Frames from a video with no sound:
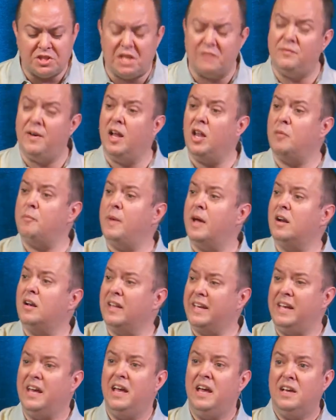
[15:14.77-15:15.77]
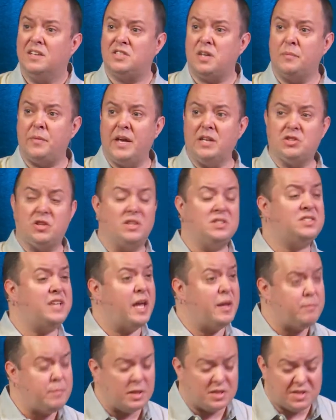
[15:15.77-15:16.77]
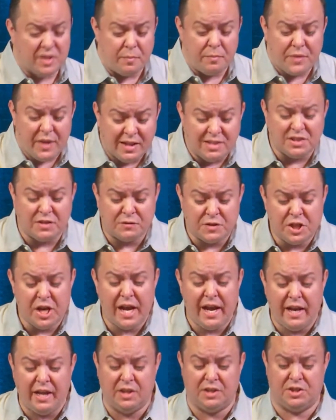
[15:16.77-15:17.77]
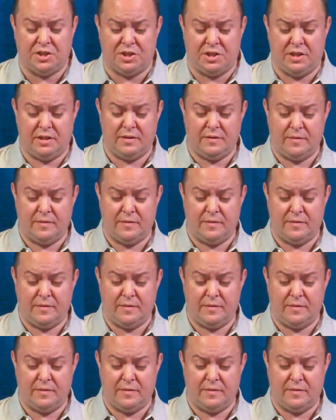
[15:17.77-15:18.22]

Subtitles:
Developmentally, some things are the same, but some things have changed.